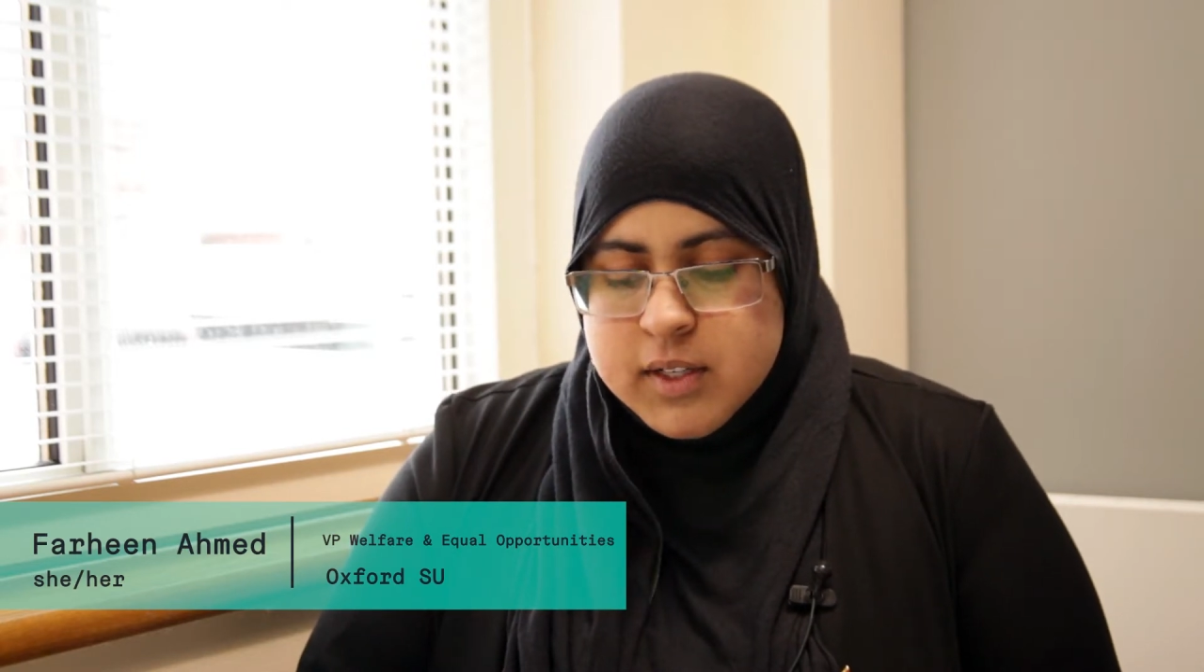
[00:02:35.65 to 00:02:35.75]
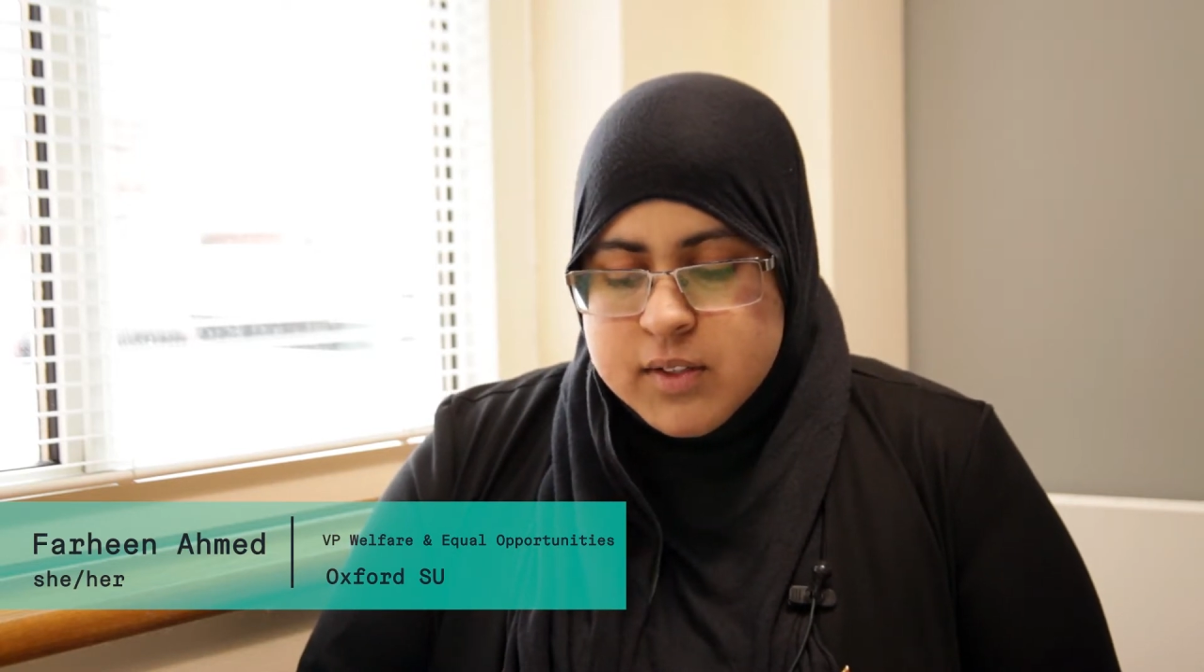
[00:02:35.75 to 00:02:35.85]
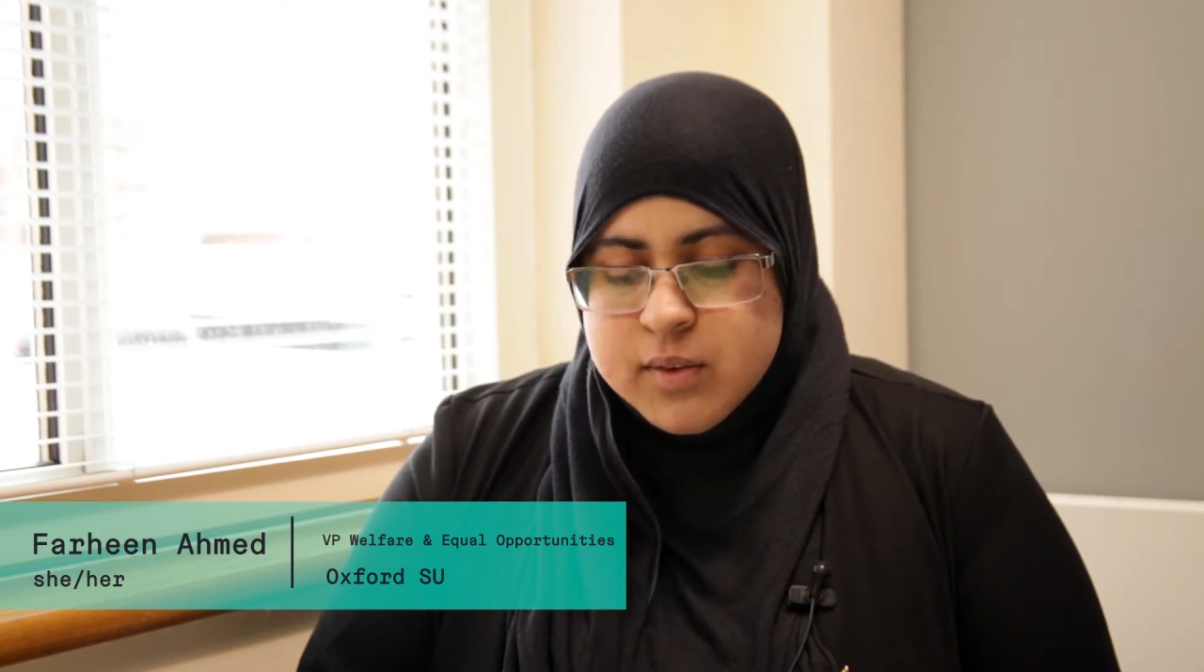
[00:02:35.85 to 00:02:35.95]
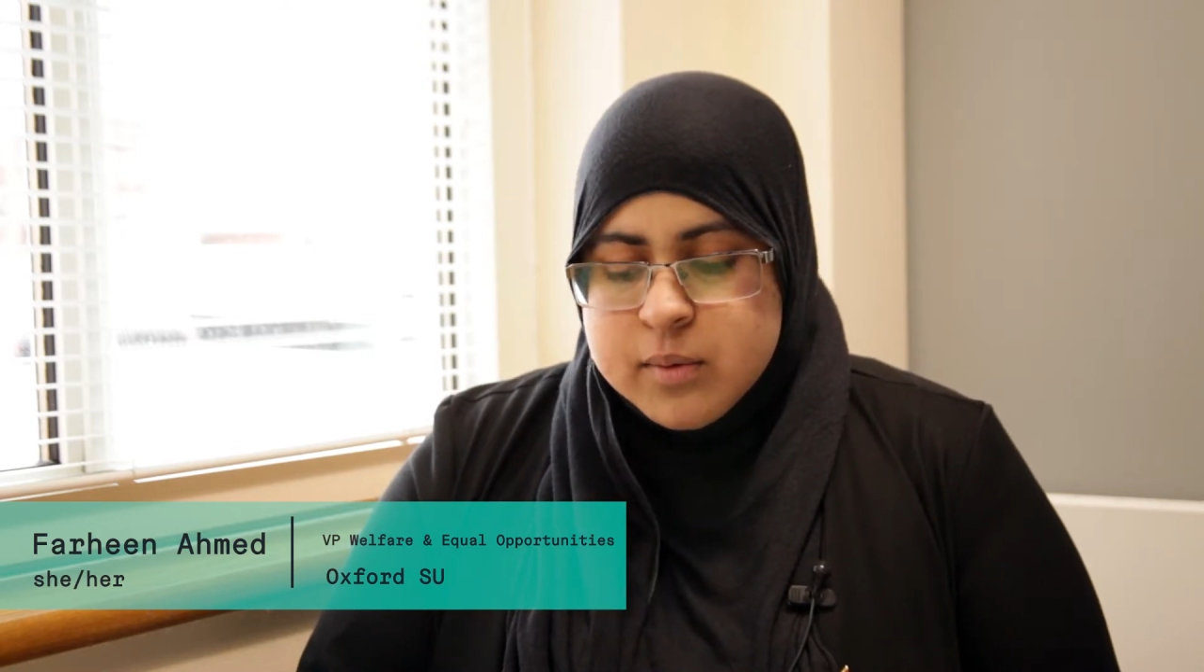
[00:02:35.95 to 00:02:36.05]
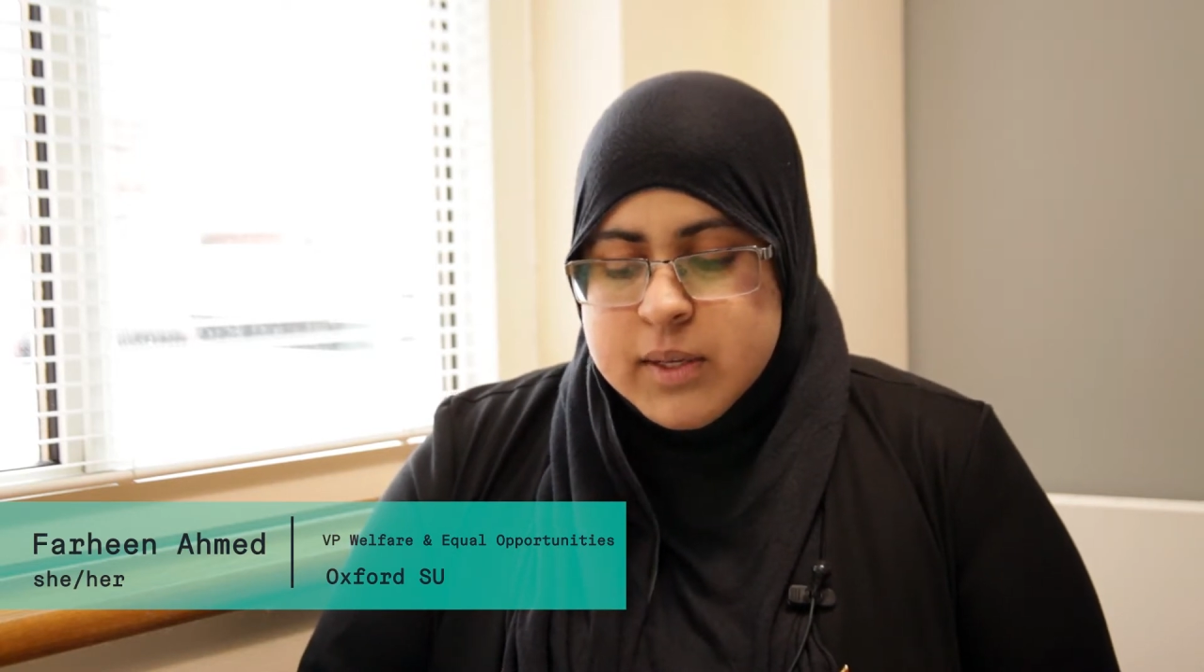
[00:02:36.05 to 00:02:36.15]

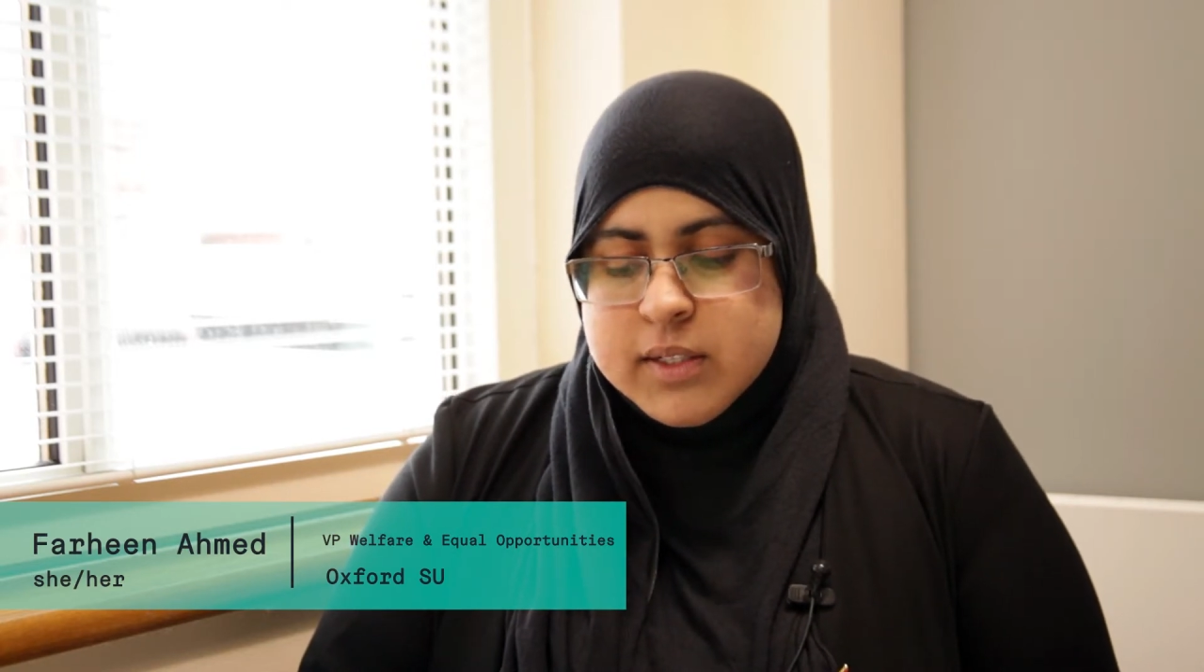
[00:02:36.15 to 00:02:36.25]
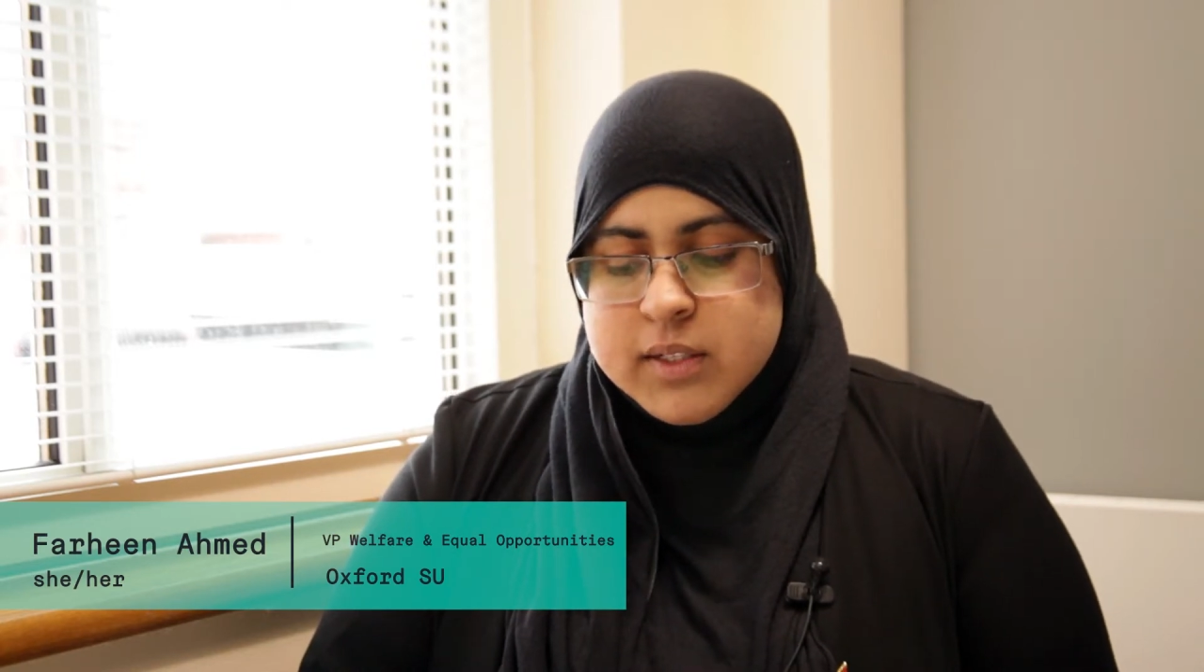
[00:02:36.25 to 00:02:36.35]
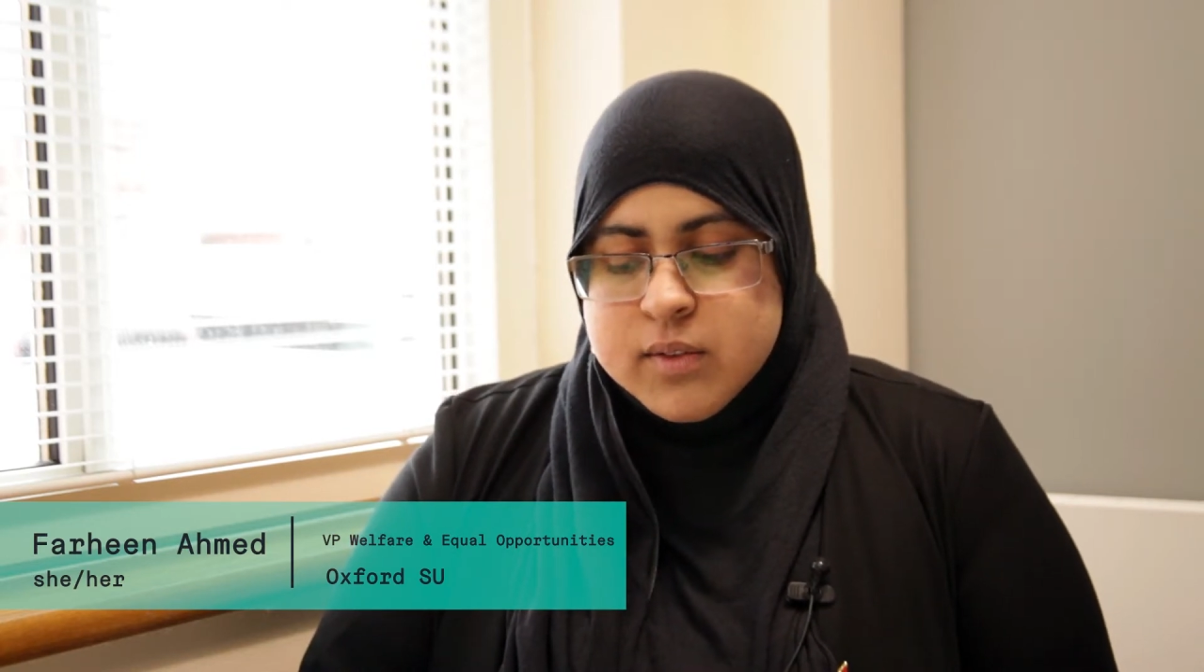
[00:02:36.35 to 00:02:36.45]
next few weeks